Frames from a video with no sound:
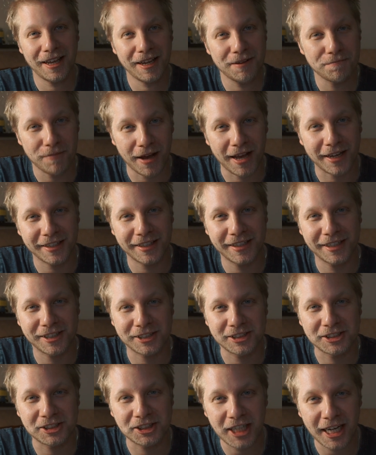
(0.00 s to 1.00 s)
Hey, back here
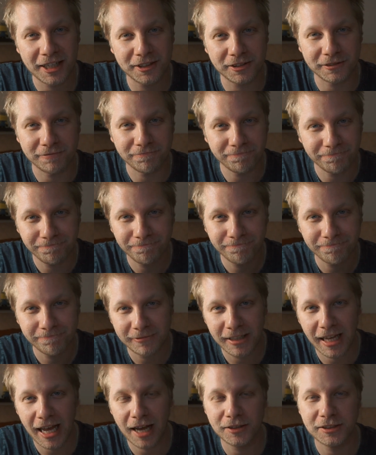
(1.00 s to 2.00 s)
in the channel.
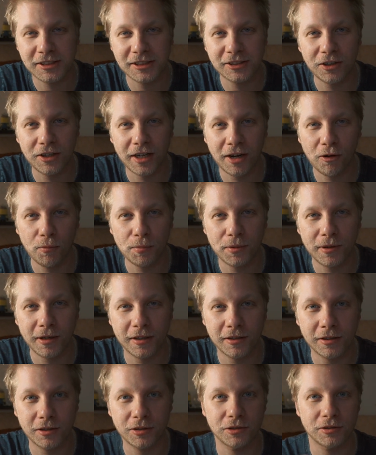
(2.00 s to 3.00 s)
How's it going? I hope you
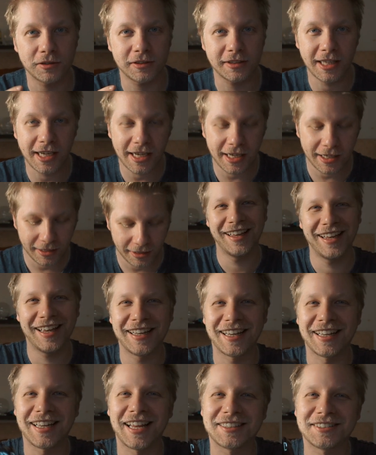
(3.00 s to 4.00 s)
get a good day.
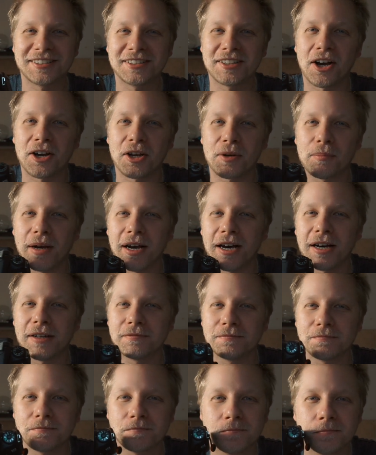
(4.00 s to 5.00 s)
And I'd like to talk
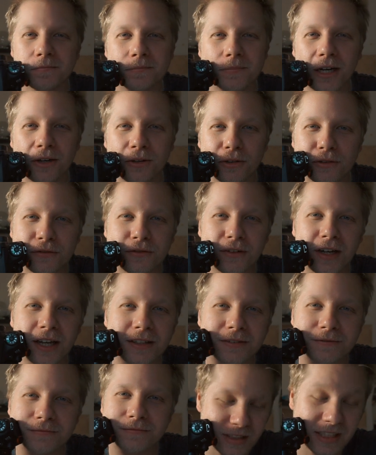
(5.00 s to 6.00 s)
about my old
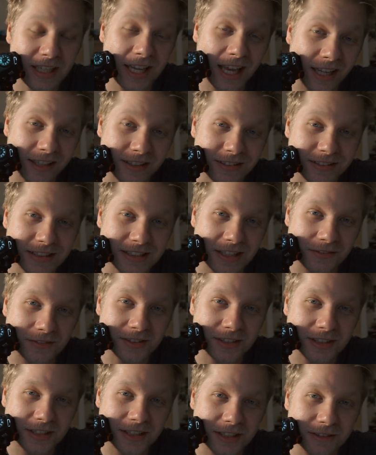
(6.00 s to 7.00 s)
friend, the Canon
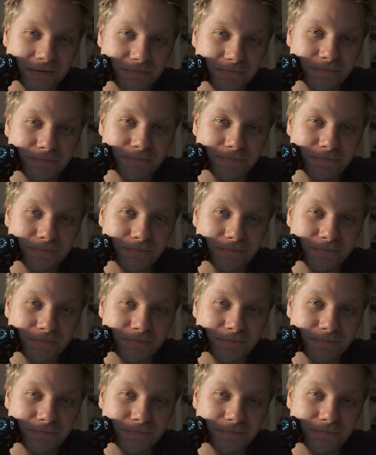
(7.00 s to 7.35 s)
70D.